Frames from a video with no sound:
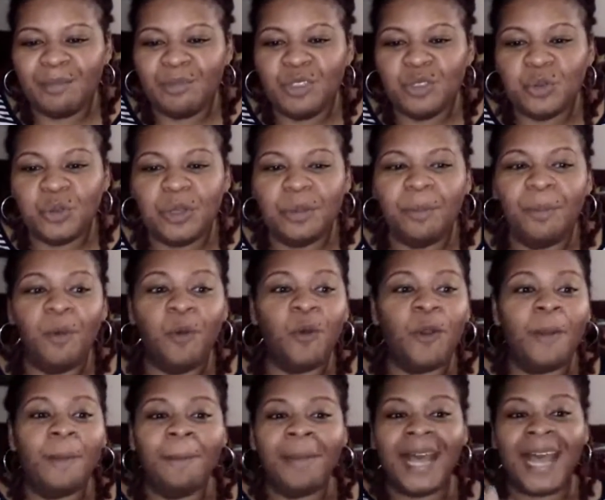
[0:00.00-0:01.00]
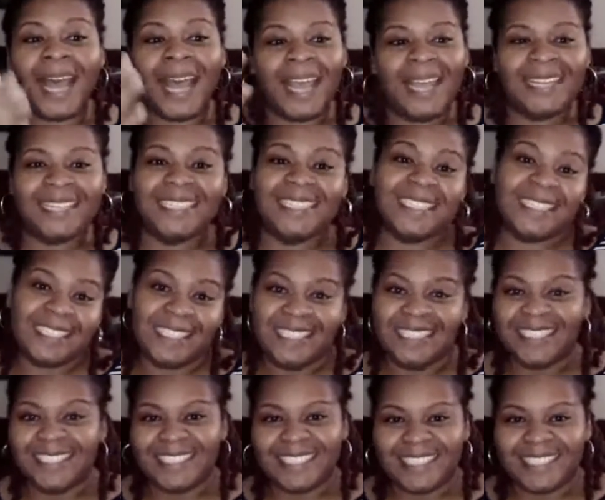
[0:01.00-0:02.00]
doing more behind the
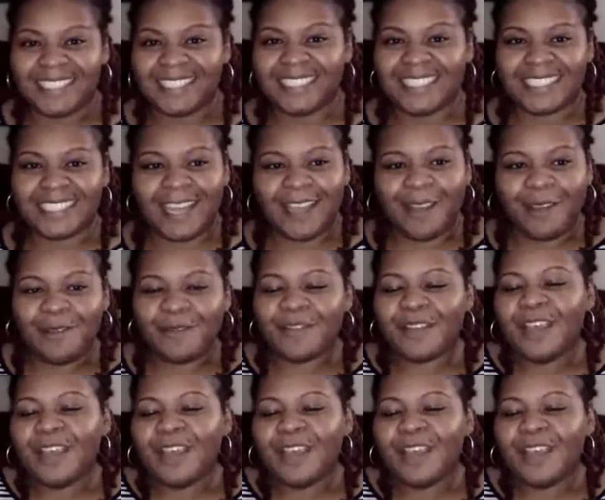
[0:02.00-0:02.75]
scenes stuff,